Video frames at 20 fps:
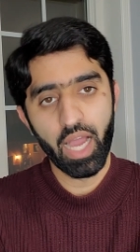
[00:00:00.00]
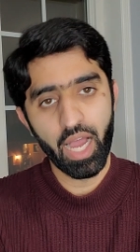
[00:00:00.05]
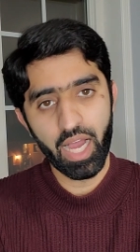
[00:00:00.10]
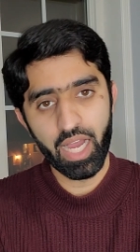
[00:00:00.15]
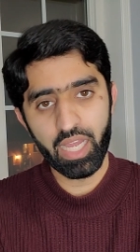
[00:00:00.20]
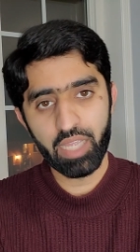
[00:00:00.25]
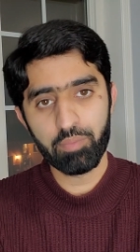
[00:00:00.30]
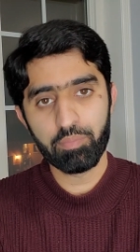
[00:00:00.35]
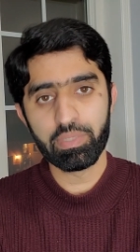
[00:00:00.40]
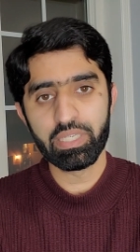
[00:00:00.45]

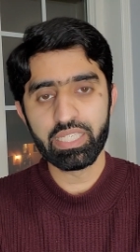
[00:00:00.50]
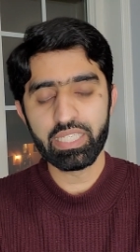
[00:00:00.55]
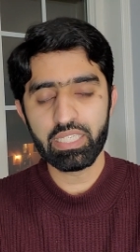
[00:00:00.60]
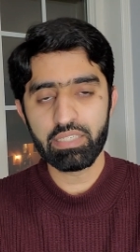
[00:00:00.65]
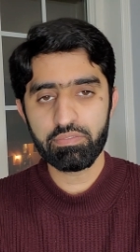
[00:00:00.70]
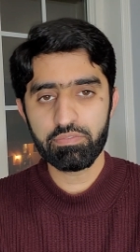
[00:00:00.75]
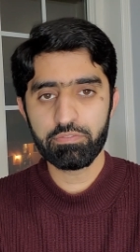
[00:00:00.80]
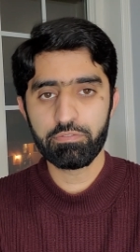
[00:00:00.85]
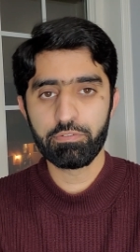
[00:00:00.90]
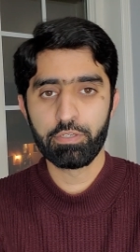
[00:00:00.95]
I
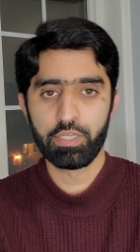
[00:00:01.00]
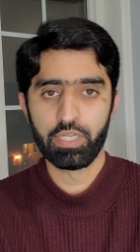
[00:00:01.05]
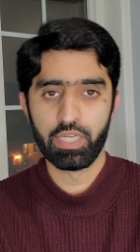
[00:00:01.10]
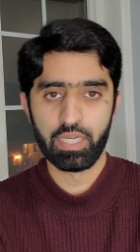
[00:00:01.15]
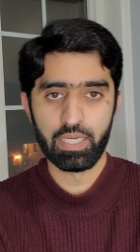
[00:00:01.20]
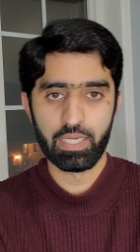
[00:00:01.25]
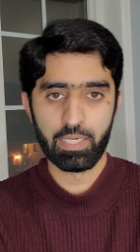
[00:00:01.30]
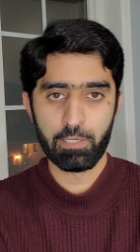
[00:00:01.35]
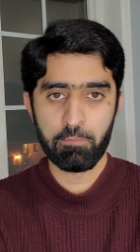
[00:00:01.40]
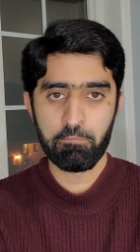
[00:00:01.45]
believe,
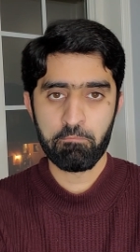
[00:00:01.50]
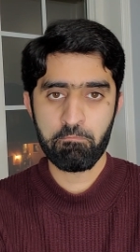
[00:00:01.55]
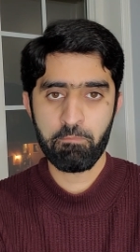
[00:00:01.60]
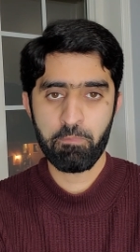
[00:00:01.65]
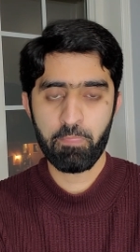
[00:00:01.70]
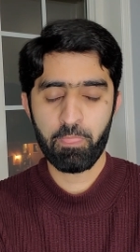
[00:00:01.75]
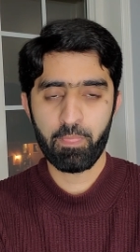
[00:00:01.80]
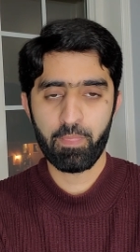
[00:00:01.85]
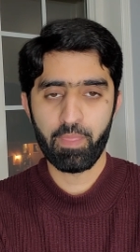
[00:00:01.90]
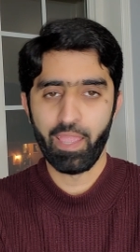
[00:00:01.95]

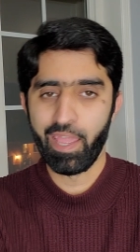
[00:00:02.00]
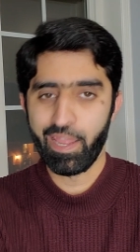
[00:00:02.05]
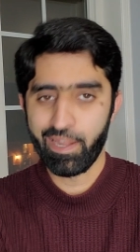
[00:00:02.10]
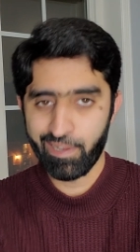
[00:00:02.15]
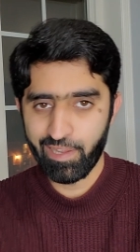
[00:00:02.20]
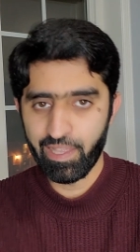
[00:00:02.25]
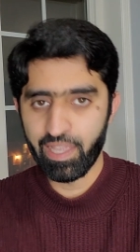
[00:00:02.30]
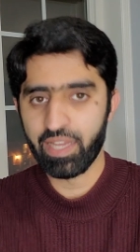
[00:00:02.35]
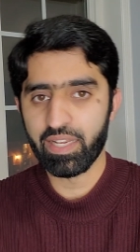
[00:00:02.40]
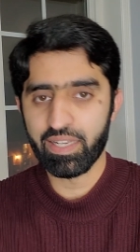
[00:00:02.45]
um,
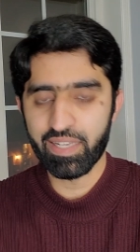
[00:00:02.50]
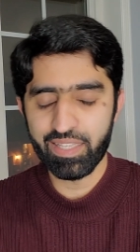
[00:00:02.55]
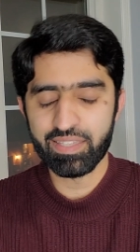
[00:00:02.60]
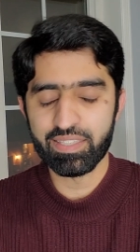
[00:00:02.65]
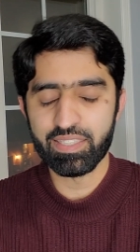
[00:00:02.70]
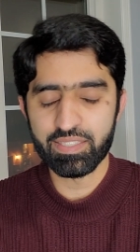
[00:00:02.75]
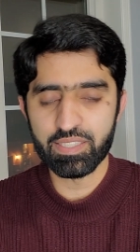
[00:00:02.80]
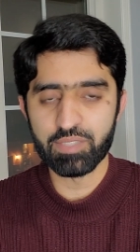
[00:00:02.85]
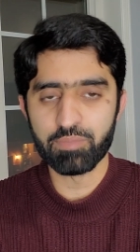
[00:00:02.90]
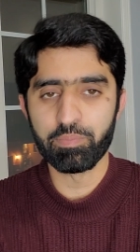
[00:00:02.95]
and and
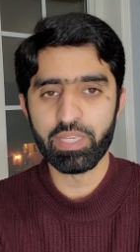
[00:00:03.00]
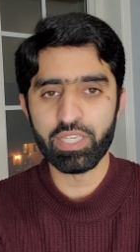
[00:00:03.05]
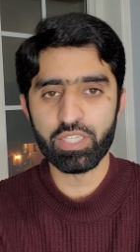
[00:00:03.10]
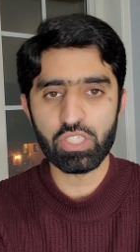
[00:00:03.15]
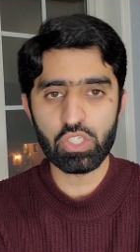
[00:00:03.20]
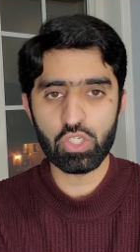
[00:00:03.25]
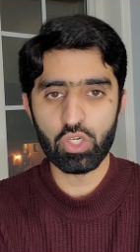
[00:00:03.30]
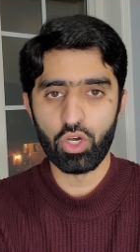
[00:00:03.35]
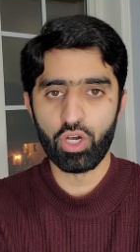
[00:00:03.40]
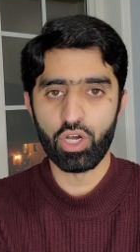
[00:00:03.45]
and this is
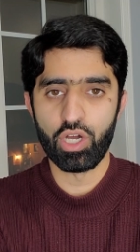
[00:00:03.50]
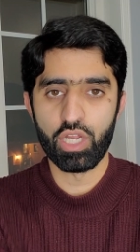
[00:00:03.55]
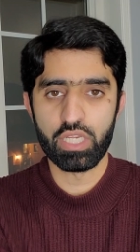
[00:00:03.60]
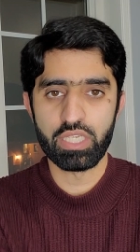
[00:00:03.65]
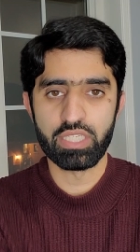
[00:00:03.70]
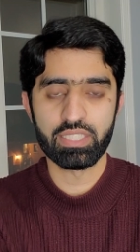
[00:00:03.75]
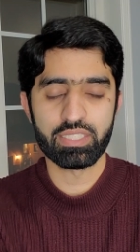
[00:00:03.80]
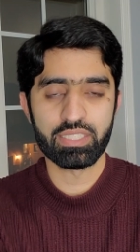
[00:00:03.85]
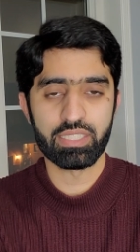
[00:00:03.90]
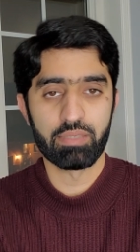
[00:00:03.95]
based
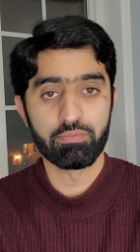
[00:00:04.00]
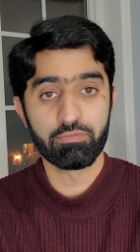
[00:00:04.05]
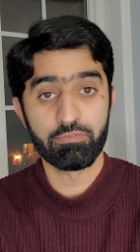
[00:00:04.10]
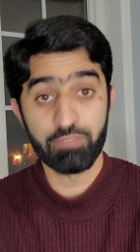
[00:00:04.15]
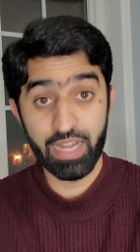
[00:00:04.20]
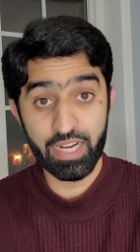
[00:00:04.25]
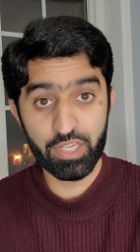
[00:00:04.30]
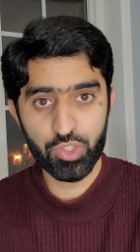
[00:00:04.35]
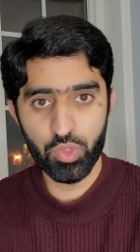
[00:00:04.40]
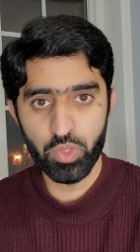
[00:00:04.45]
on some
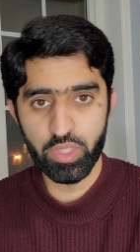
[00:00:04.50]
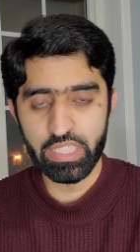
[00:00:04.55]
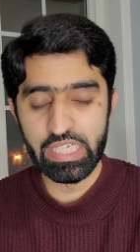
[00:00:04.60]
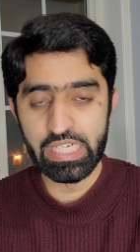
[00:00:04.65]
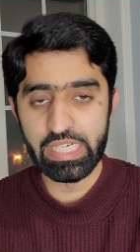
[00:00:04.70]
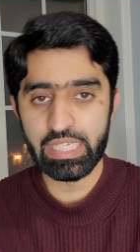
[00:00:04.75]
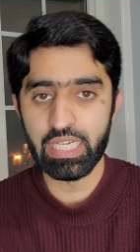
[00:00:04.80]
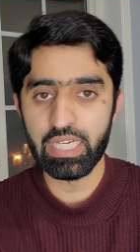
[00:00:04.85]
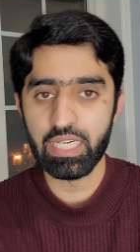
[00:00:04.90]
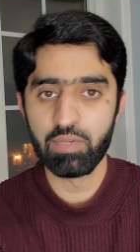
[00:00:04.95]
factual
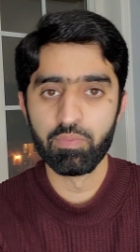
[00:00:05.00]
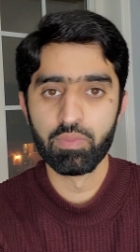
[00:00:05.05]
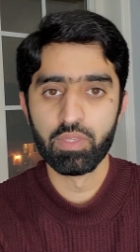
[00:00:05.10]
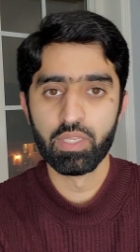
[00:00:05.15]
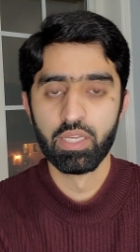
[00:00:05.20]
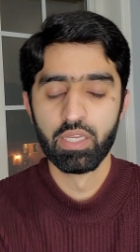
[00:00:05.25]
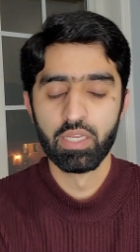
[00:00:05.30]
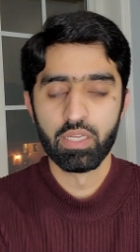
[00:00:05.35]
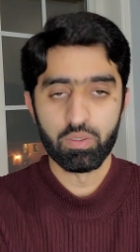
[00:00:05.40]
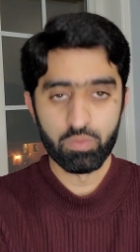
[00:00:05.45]
data,
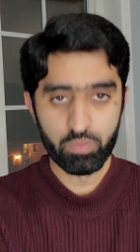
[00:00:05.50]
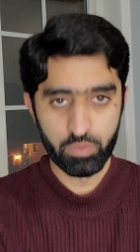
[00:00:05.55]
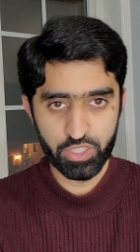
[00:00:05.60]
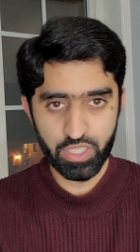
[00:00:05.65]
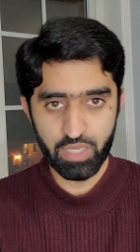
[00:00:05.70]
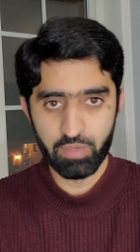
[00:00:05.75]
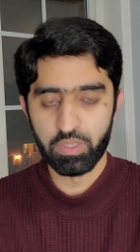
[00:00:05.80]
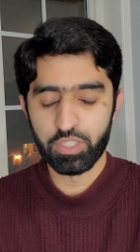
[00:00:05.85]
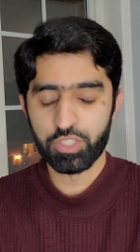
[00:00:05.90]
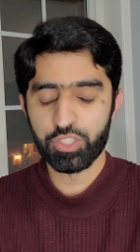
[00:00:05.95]
which
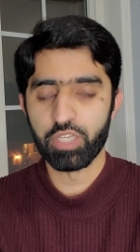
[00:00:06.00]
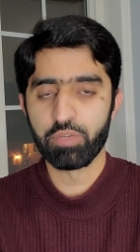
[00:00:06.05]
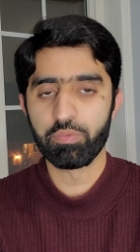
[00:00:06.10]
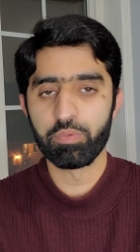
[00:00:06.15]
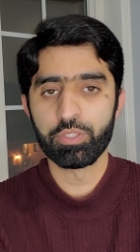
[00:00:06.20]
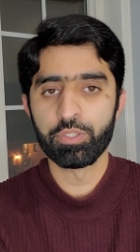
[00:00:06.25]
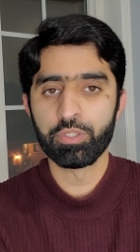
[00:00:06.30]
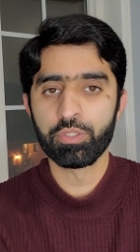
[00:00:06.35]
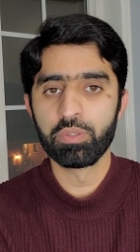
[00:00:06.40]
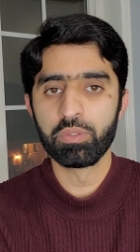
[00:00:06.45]
I will share
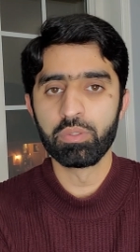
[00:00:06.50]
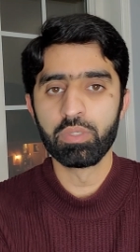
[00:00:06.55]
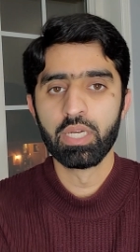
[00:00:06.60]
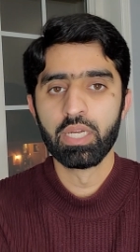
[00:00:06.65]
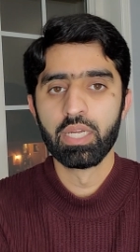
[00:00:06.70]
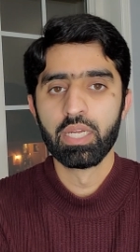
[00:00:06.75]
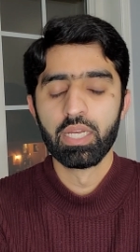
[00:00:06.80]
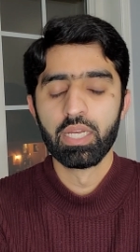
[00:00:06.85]
with you.